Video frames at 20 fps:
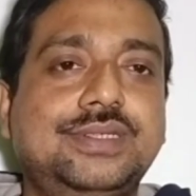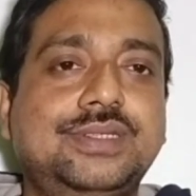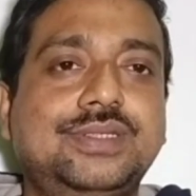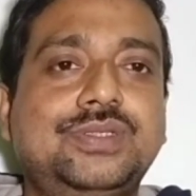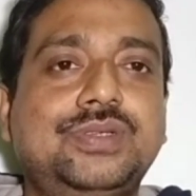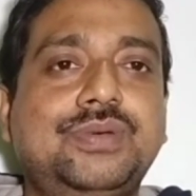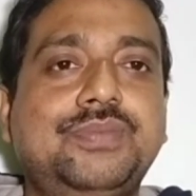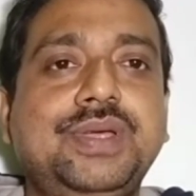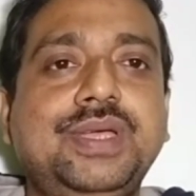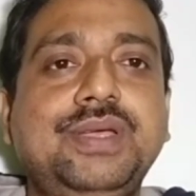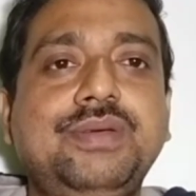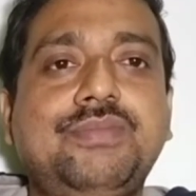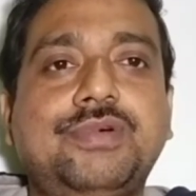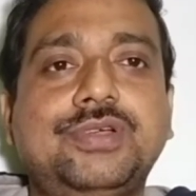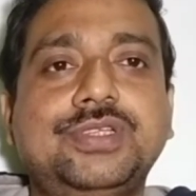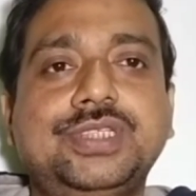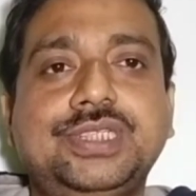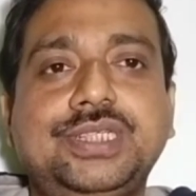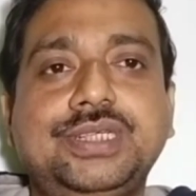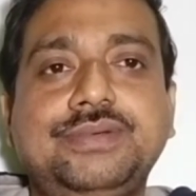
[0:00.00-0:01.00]
So being
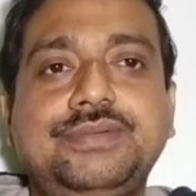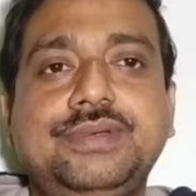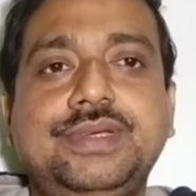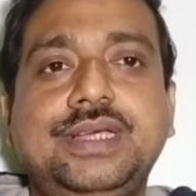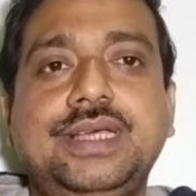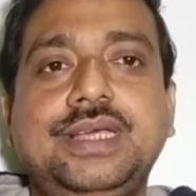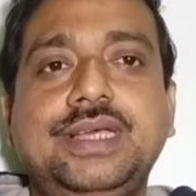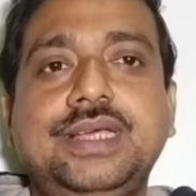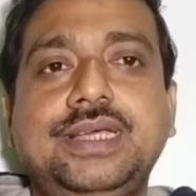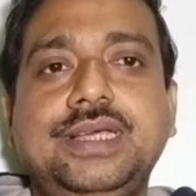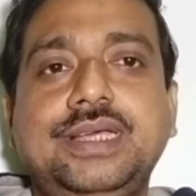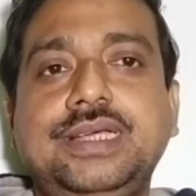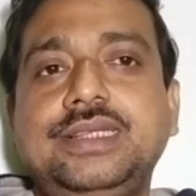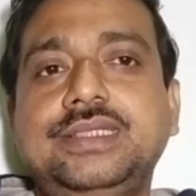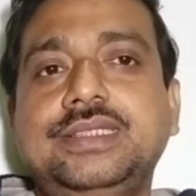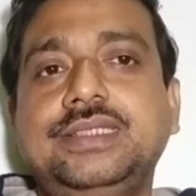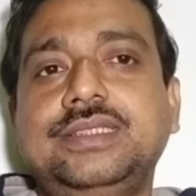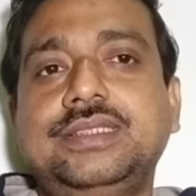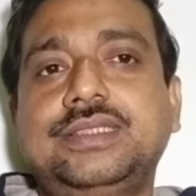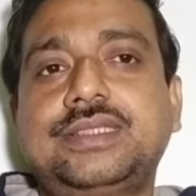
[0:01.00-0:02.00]
positive, he
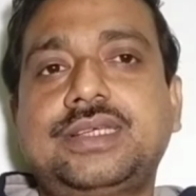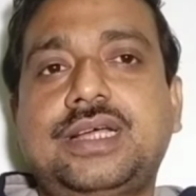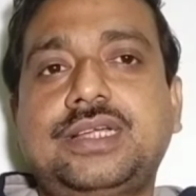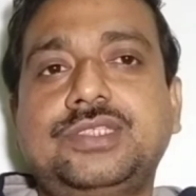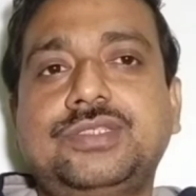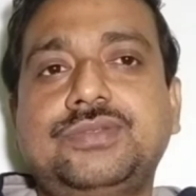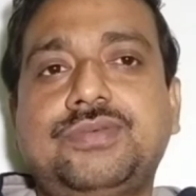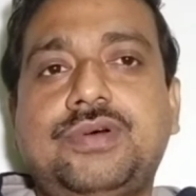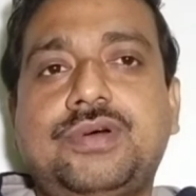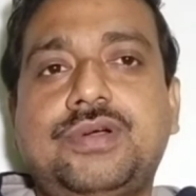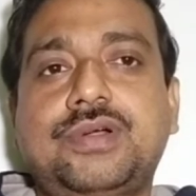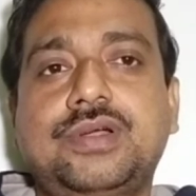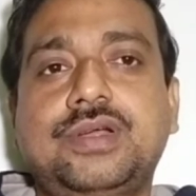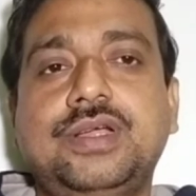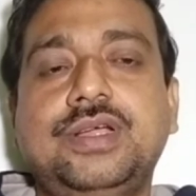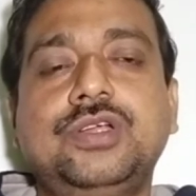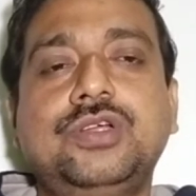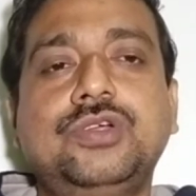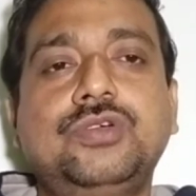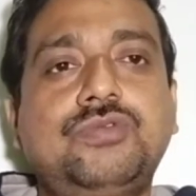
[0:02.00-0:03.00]
is in search for
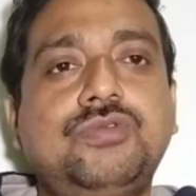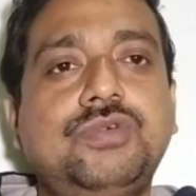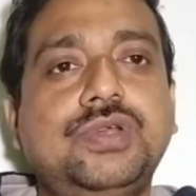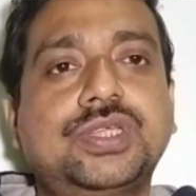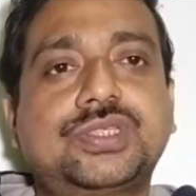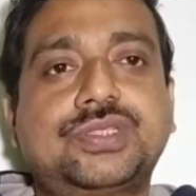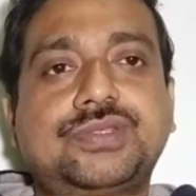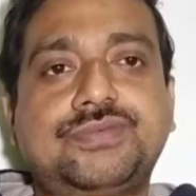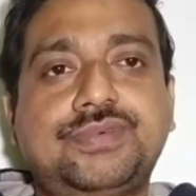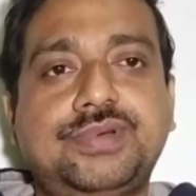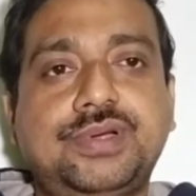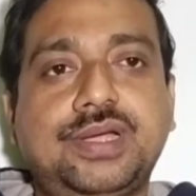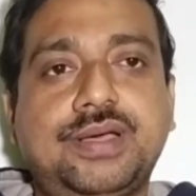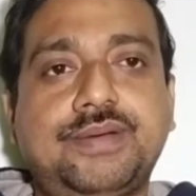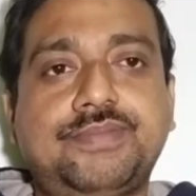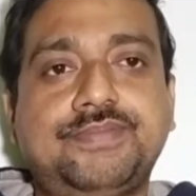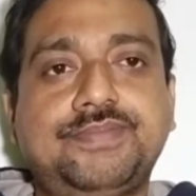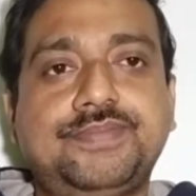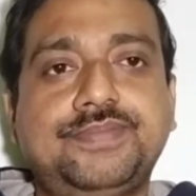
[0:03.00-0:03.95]
truest freedom.